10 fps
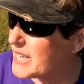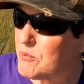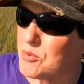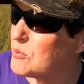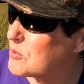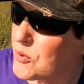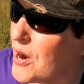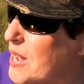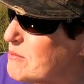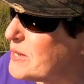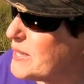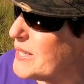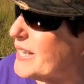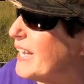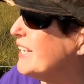keep
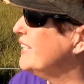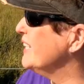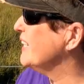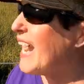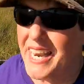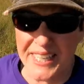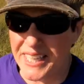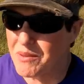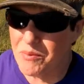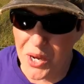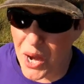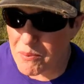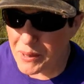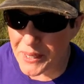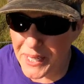subscribing, and you gotta keep
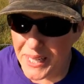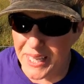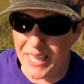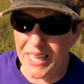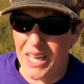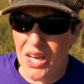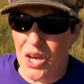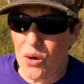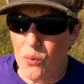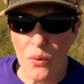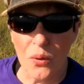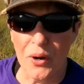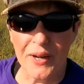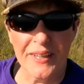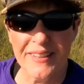commenting. Whew,
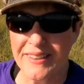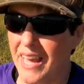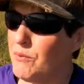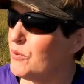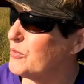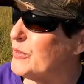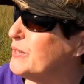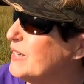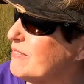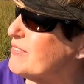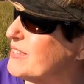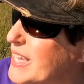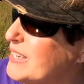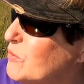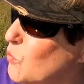that was enough
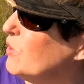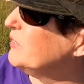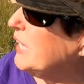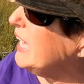said in one